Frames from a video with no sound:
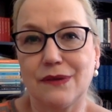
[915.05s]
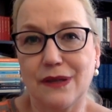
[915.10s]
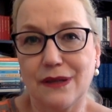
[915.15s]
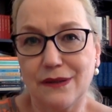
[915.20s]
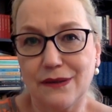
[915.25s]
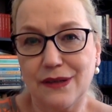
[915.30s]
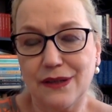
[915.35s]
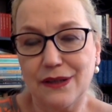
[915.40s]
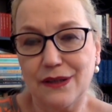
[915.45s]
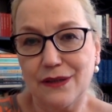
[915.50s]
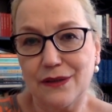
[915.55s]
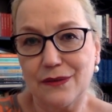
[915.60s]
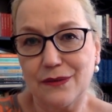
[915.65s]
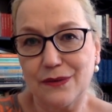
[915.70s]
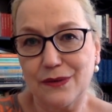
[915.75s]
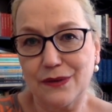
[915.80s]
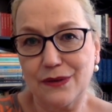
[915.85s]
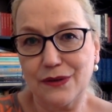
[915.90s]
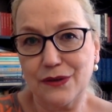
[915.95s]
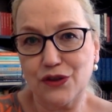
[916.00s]

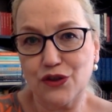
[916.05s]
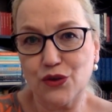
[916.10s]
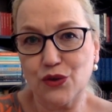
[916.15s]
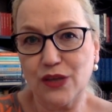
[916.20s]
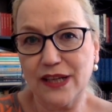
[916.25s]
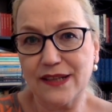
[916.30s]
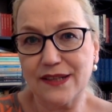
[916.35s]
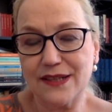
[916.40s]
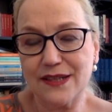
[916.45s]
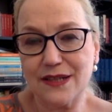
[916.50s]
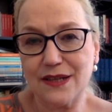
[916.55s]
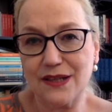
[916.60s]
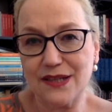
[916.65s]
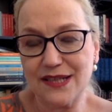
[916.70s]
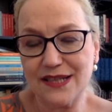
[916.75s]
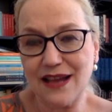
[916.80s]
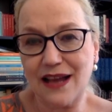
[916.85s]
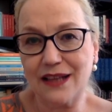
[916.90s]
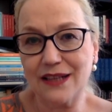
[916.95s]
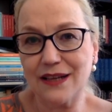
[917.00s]
the Julian's
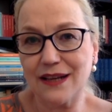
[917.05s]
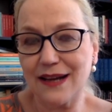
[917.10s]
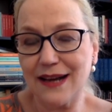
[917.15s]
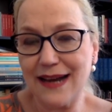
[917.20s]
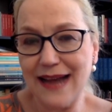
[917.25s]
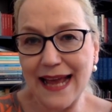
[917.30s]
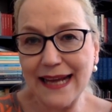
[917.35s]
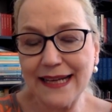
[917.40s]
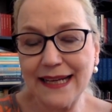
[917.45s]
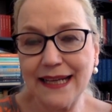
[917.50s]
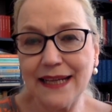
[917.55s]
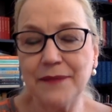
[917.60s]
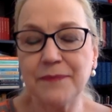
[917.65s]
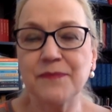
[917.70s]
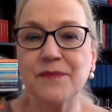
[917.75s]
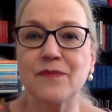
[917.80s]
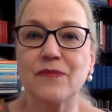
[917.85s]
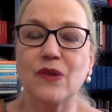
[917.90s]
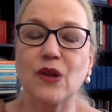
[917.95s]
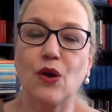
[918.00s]
son,
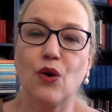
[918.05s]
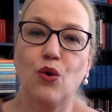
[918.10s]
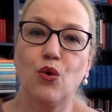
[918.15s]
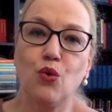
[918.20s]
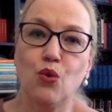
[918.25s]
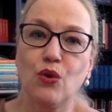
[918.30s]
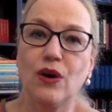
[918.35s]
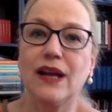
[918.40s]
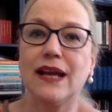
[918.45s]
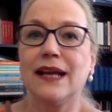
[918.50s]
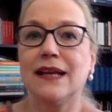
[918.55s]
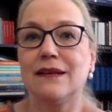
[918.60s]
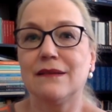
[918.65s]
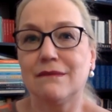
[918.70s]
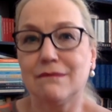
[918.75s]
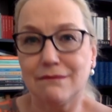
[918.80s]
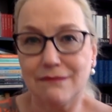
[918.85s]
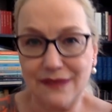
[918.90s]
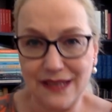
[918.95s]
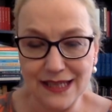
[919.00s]
Lenny, who
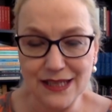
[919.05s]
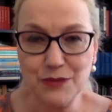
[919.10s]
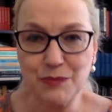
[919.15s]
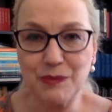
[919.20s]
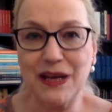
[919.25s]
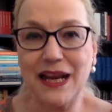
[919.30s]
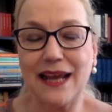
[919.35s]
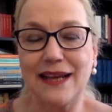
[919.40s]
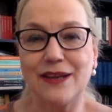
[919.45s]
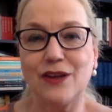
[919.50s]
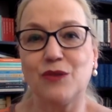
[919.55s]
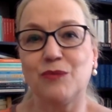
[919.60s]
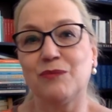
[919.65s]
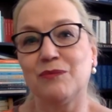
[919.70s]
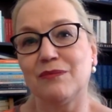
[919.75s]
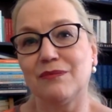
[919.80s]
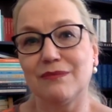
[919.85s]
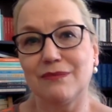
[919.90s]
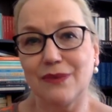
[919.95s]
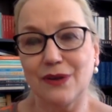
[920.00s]
in this
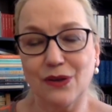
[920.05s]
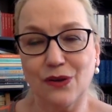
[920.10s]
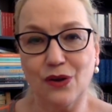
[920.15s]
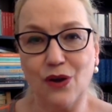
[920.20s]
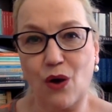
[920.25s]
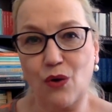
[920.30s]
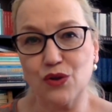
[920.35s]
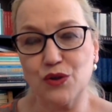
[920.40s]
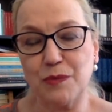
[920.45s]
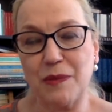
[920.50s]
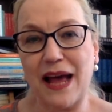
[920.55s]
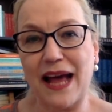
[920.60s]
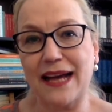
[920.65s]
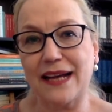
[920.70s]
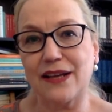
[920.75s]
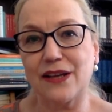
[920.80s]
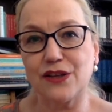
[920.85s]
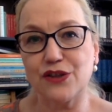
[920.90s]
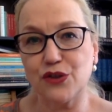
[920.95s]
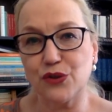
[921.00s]
millennium goes
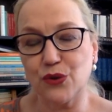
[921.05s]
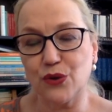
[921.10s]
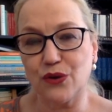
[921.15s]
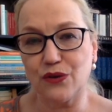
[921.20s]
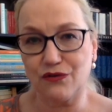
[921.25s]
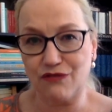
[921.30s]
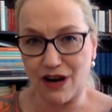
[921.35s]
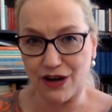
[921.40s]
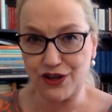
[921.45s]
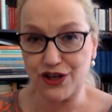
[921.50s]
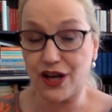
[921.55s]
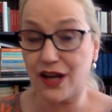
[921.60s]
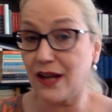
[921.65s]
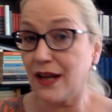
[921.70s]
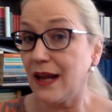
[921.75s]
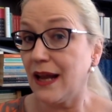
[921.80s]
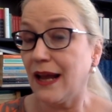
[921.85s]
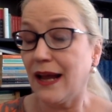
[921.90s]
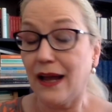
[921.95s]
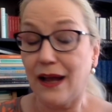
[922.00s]
back to Russia
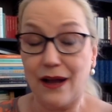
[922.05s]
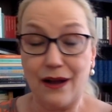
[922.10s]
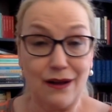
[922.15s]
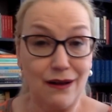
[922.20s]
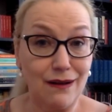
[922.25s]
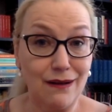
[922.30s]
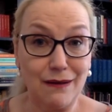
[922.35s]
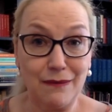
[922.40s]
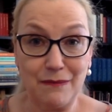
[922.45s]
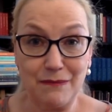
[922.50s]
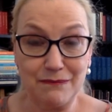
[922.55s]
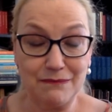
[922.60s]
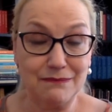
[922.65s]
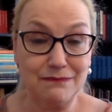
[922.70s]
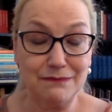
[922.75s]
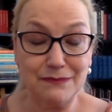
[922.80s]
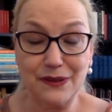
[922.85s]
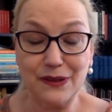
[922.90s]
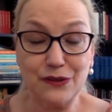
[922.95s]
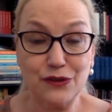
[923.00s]

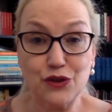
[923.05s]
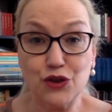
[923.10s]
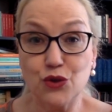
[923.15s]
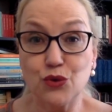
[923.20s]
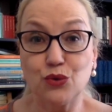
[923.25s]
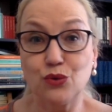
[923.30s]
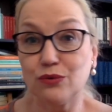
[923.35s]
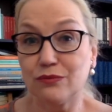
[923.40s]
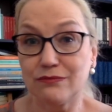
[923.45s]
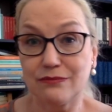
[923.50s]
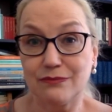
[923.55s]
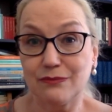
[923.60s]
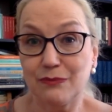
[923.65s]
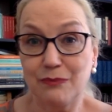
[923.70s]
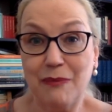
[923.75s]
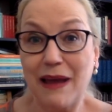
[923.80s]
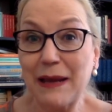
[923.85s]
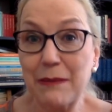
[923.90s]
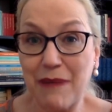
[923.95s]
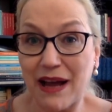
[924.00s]
to
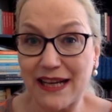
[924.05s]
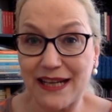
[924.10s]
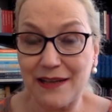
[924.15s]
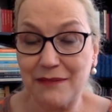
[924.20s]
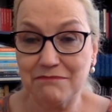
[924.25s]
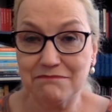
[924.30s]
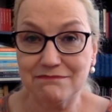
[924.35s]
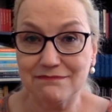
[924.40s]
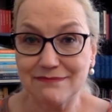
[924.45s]
make money.